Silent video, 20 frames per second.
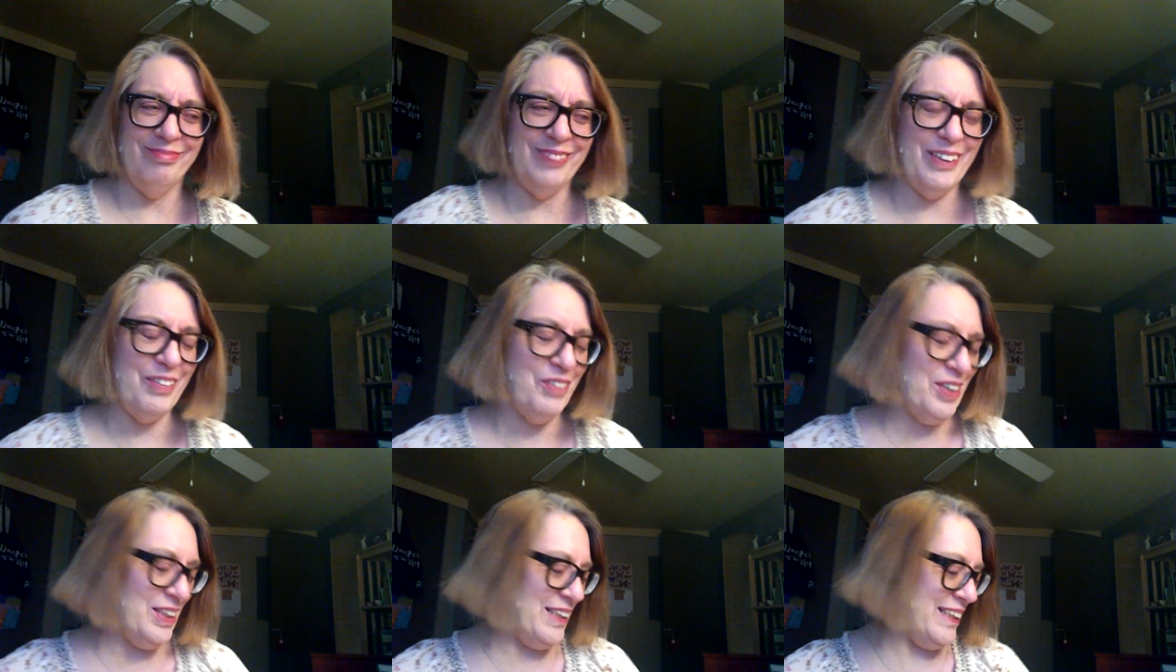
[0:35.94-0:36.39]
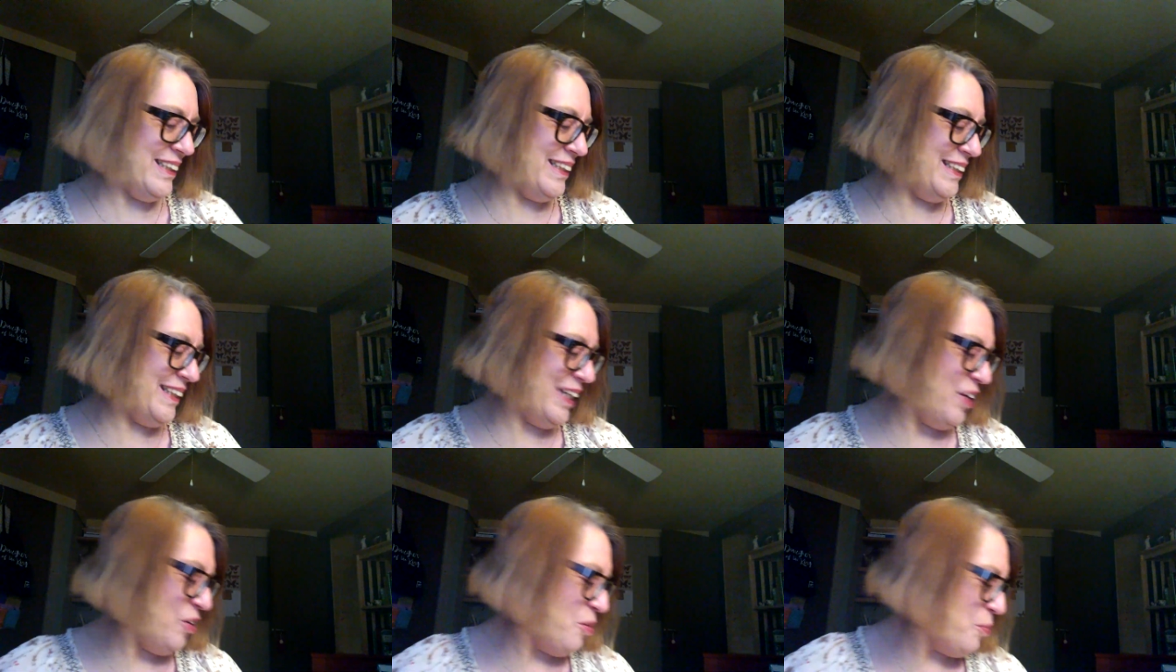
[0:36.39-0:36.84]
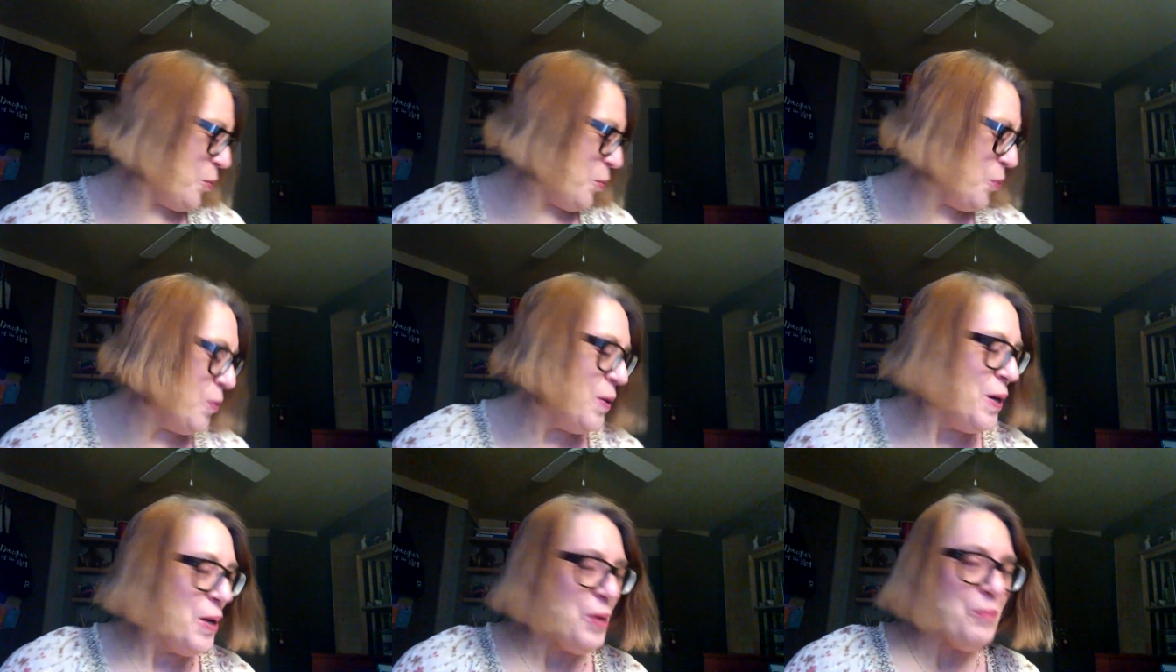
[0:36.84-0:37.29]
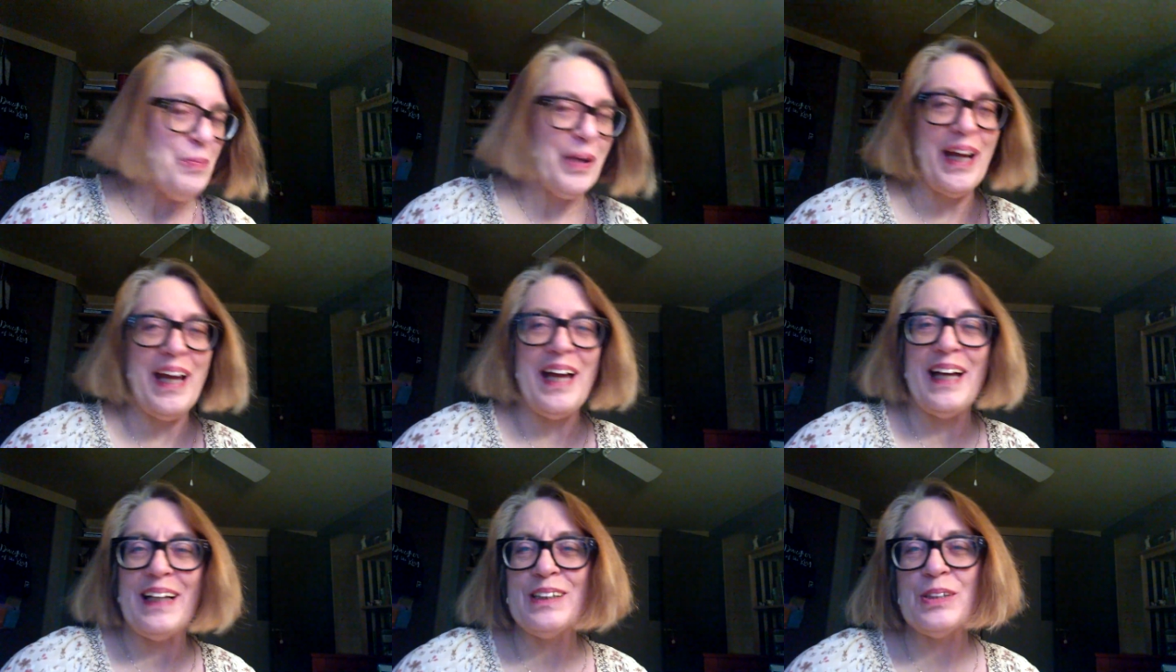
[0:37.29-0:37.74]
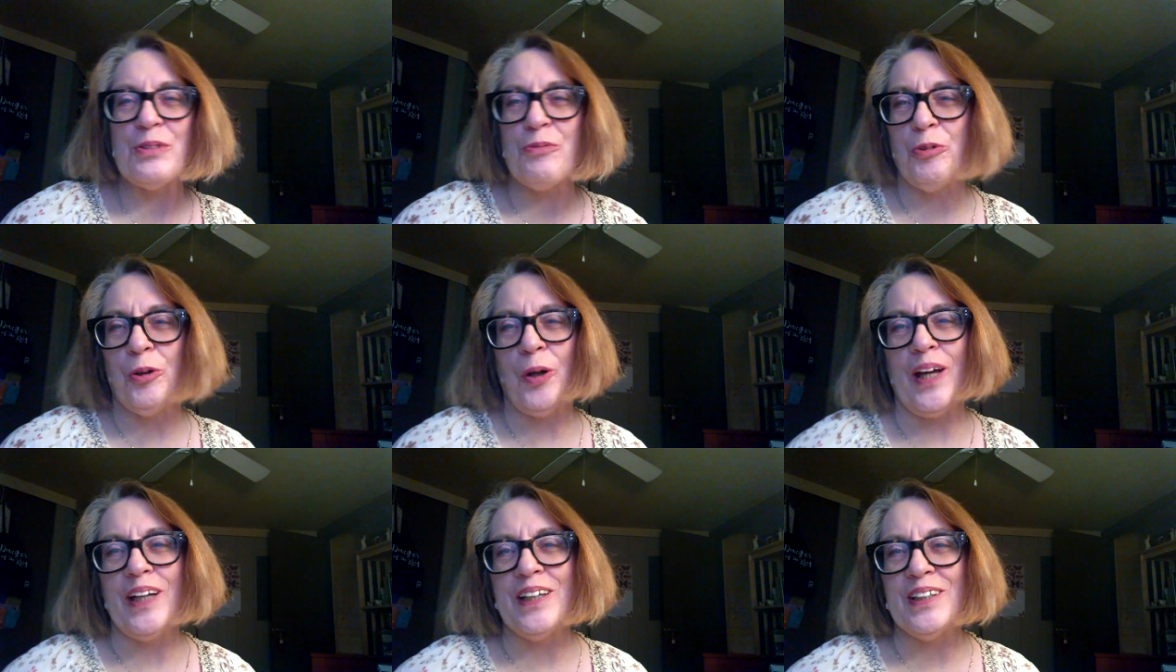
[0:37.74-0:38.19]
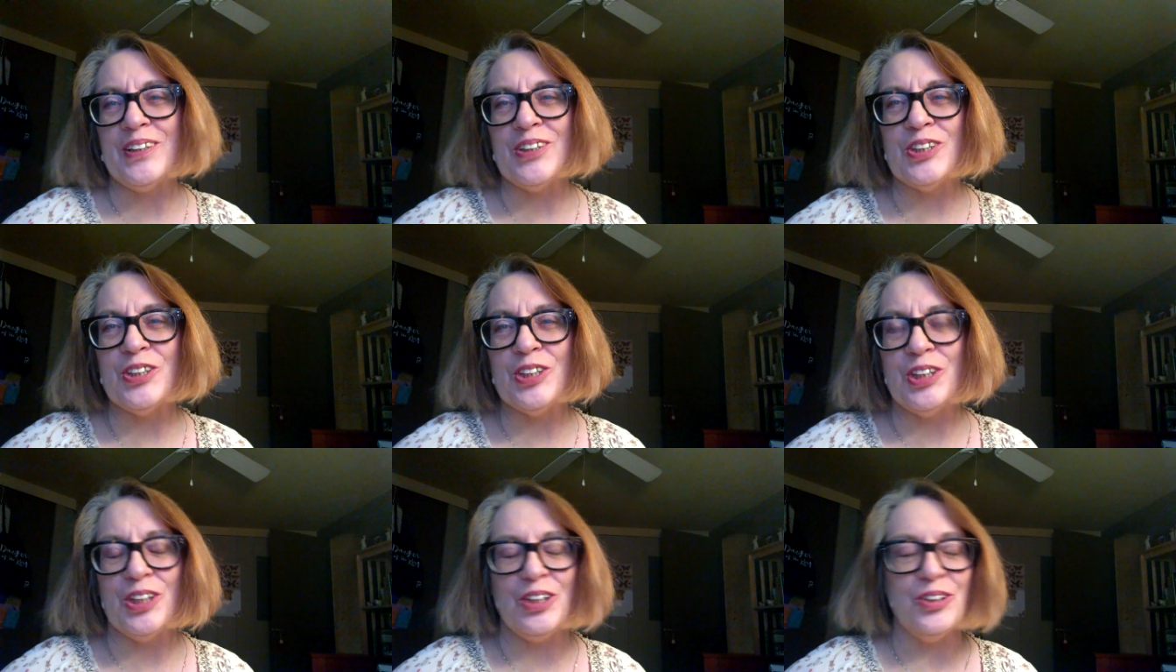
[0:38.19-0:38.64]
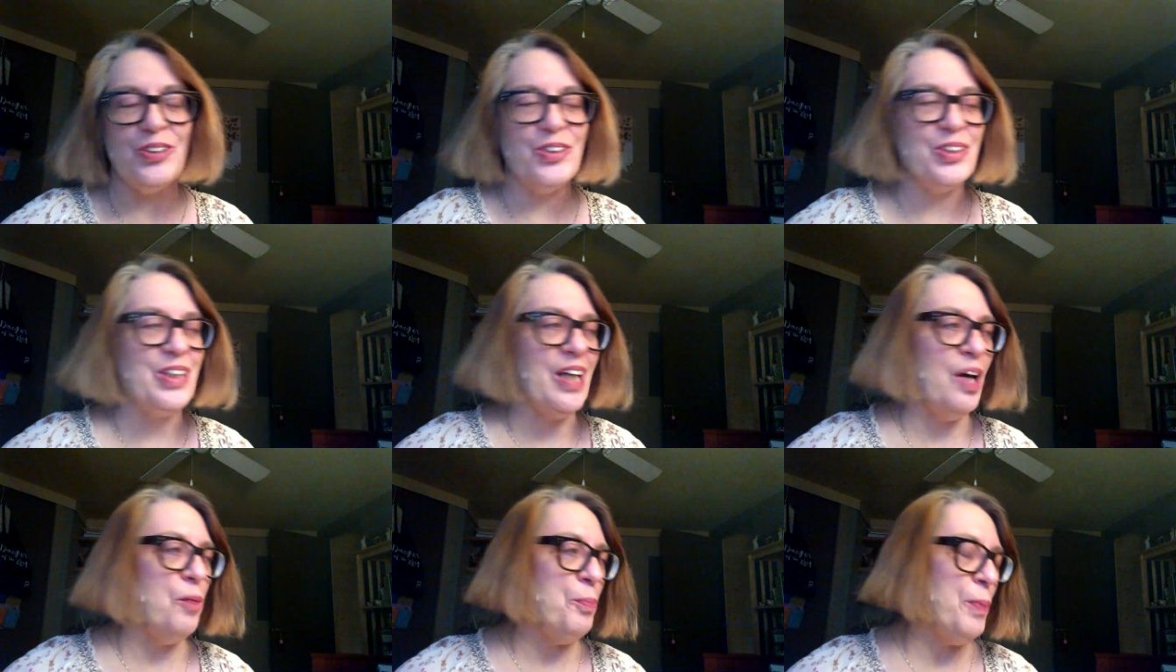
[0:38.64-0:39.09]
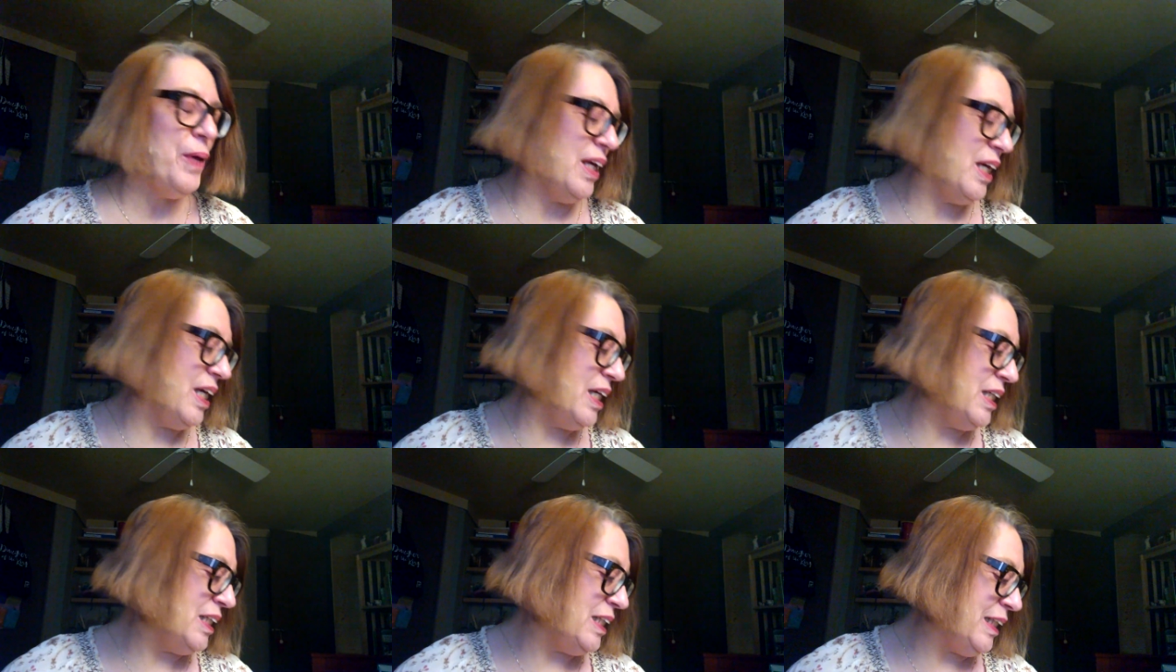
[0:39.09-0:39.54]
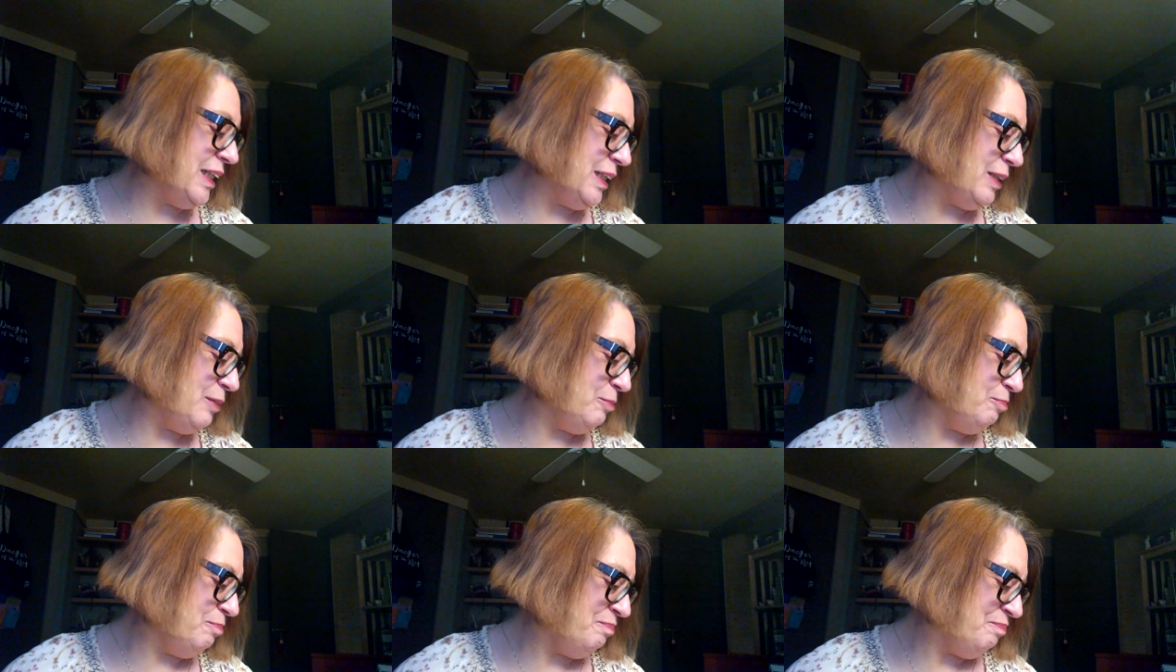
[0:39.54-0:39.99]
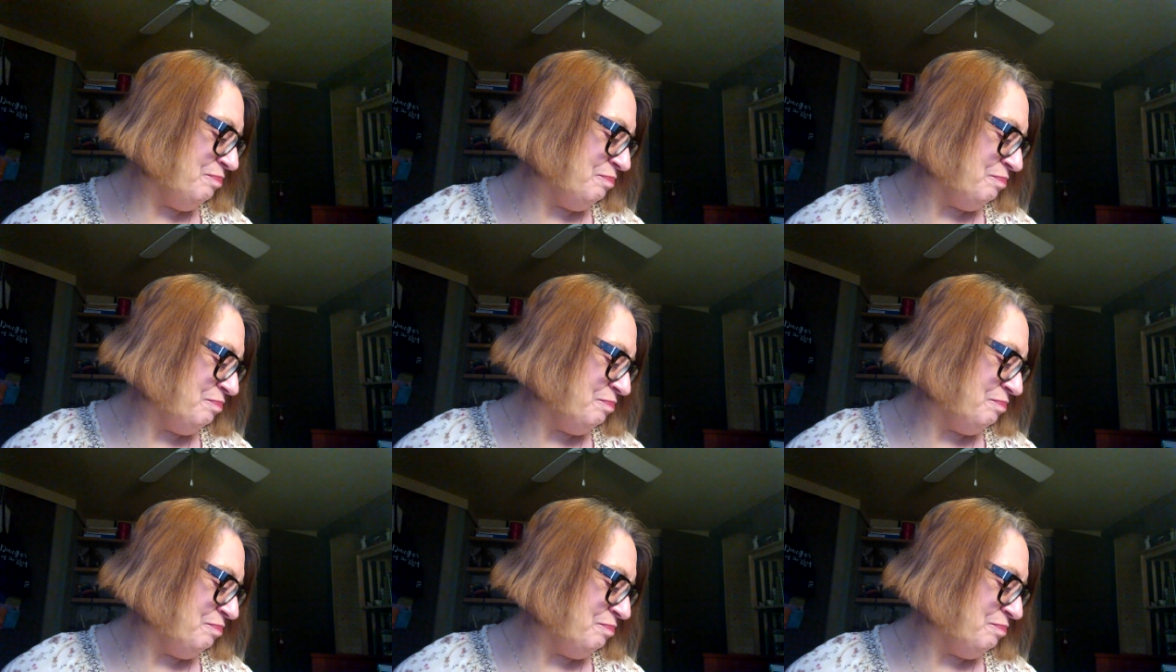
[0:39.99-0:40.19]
It was terrible. But I had some credits to use up and um,